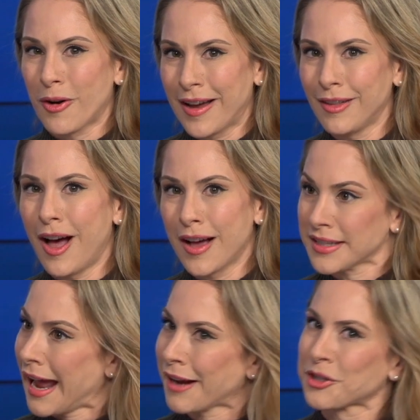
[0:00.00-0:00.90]
I lost,
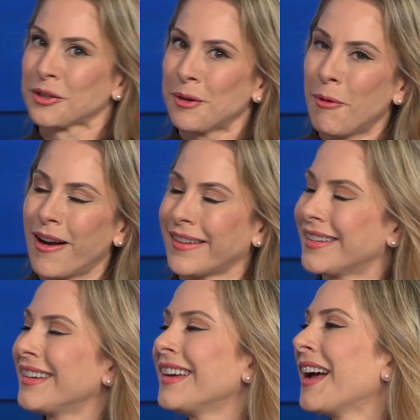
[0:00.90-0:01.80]
I actually won.
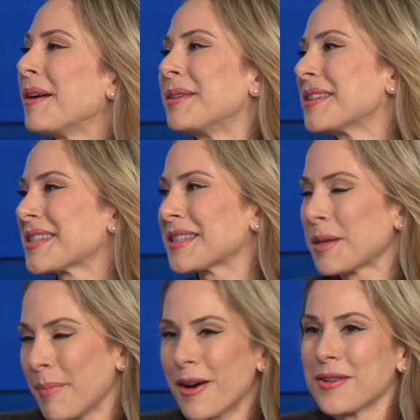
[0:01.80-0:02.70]
I mean, it's
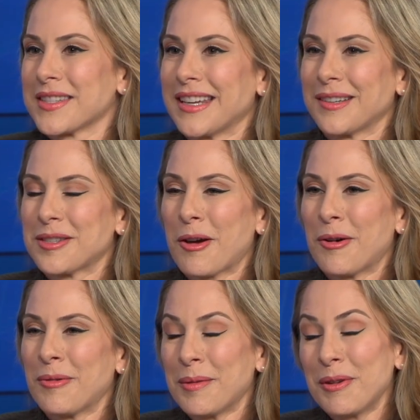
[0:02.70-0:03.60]
embarrassing,
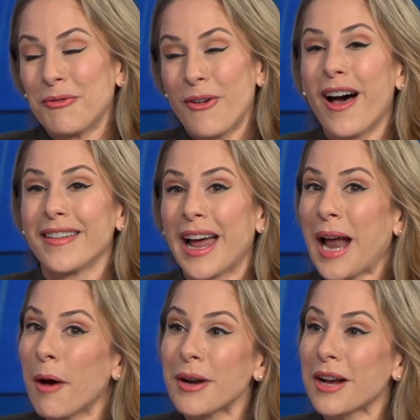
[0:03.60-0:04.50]
so it'd be fun.
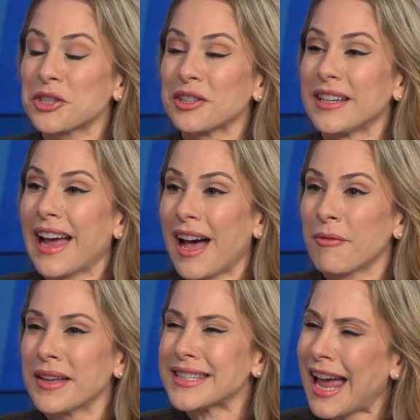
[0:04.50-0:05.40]
I would actually have
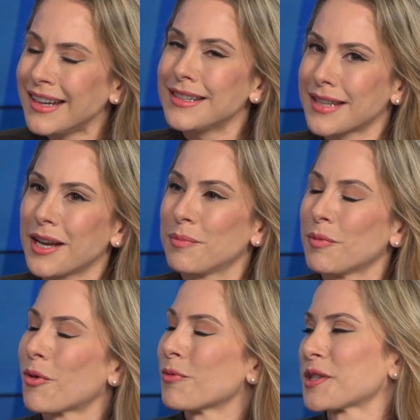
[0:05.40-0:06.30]
a tiny bit
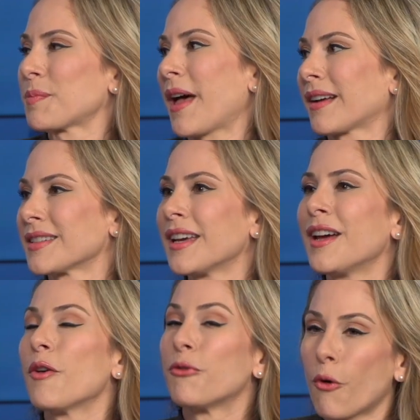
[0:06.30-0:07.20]
more respect
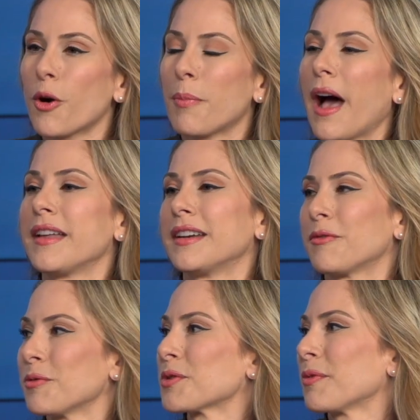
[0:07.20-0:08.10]
for Biden if
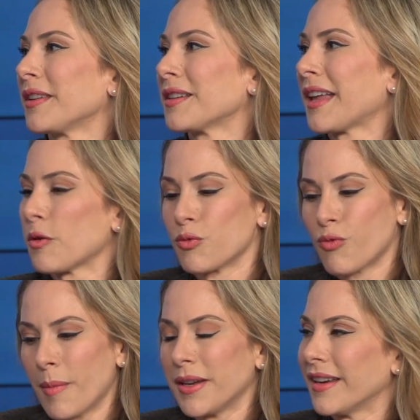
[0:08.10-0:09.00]
he was willing to
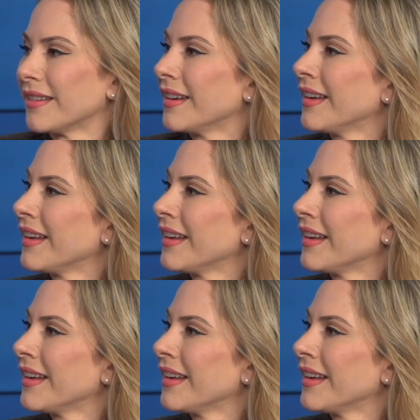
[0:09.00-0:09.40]
rub it in.